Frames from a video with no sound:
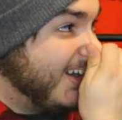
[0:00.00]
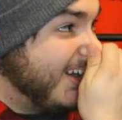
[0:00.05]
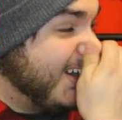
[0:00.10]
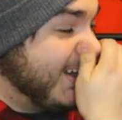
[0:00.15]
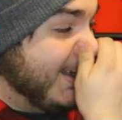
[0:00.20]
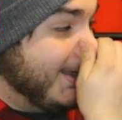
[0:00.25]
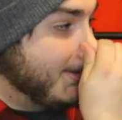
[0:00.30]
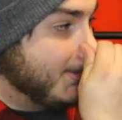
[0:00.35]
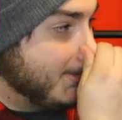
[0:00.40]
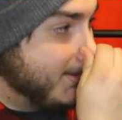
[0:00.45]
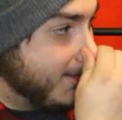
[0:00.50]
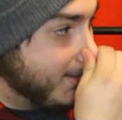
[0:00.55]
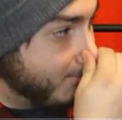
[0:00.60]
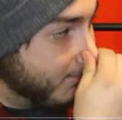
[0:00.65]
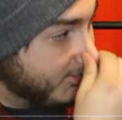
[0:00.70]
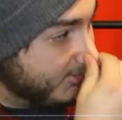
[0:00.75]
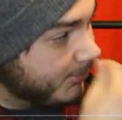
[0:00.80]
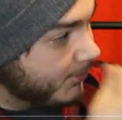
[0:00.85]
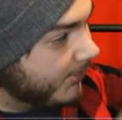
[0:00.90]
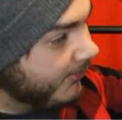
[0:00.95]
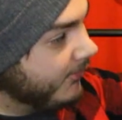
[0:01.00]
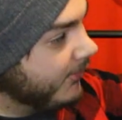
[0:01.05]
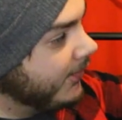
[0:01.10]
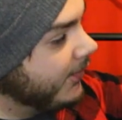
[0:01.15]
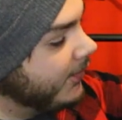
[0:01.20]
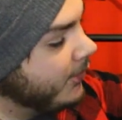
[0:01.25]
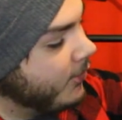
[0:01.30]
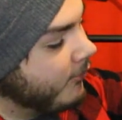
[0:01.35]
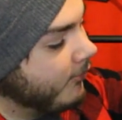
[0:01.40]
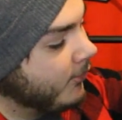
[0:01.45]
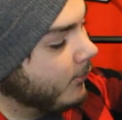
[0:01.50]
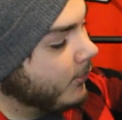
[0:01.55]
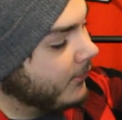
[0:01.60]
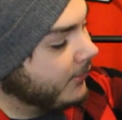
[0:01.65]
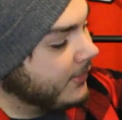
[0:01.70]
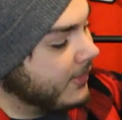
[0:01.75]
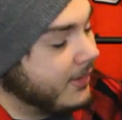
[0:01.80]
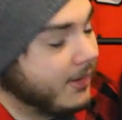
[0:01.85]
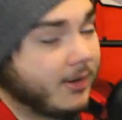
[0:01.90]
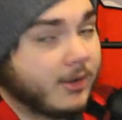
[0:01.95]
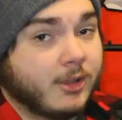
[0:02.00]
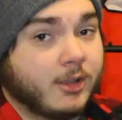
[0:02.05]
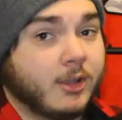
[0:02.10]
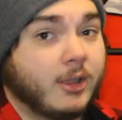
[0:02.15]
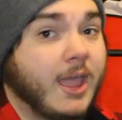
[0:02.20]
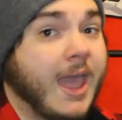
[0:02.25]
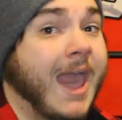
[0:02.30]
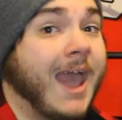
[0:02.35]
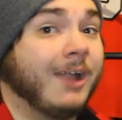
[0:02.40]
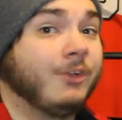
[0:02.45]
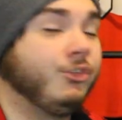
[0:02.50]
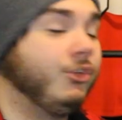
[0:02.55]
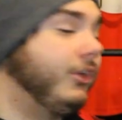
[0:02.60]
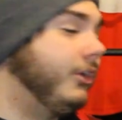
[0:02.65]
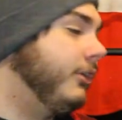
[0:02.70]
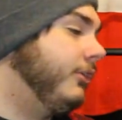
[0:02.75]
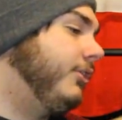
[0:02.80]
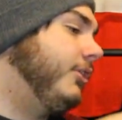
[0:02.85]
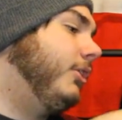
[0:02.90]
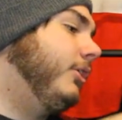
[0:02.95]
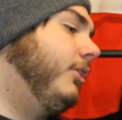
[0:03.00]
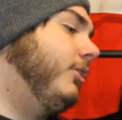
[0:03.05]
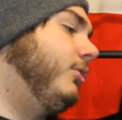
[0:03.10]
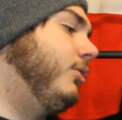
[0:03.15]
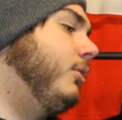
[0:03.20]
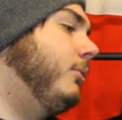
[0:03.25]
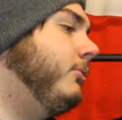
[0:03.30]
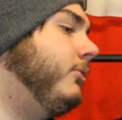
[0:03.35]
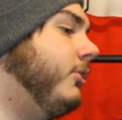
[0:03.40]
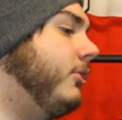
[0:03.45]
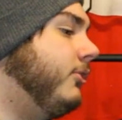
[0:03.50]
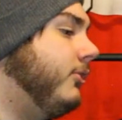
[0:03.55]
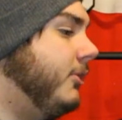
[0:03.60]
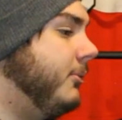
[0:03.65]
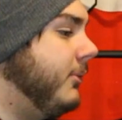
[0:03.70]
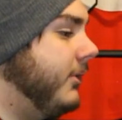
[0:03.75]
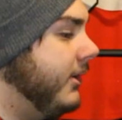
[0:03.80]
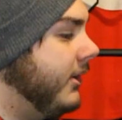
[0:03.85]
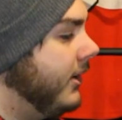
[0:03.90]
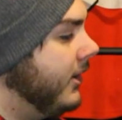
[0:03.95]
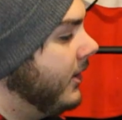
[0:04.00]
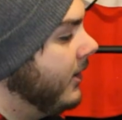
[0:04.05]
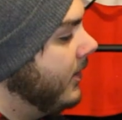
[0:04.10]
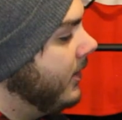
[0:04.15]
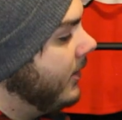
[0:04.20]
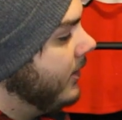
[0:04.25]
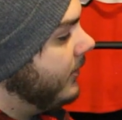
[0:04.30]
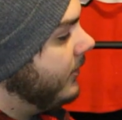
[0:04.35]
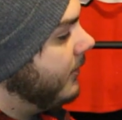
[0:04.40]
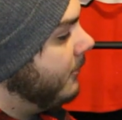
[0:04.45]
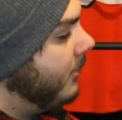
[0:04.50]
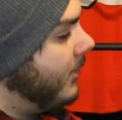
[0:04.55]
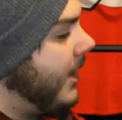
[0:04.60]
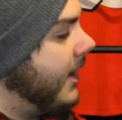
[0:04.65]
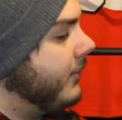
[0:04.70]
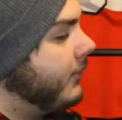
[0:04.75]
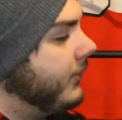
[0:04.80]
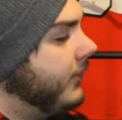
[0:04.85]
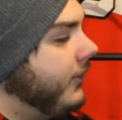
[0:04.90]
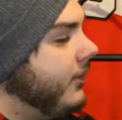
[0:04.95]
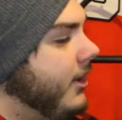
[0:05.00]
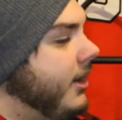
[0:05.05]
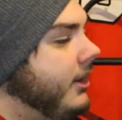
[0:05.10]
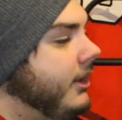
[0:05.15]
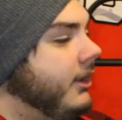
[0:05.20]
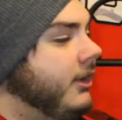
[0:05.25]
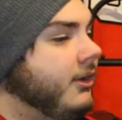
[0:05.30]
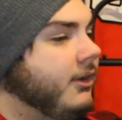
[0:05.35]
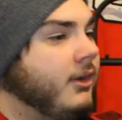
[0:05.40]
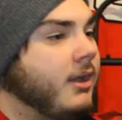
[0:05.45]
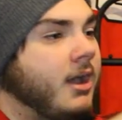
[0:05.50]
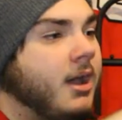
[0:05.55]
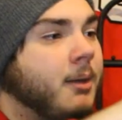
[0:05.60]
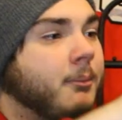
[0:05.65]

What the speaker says: I much prefer it over what they actually consider the Storm jersey, but the black with the gradient.